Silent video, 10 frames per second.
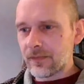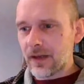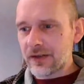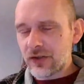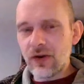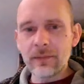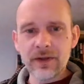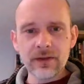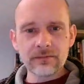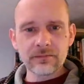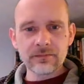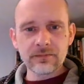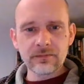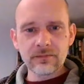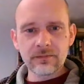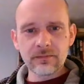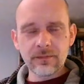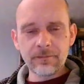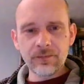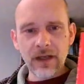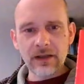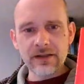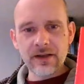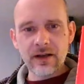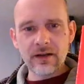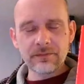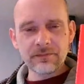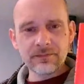script. It's a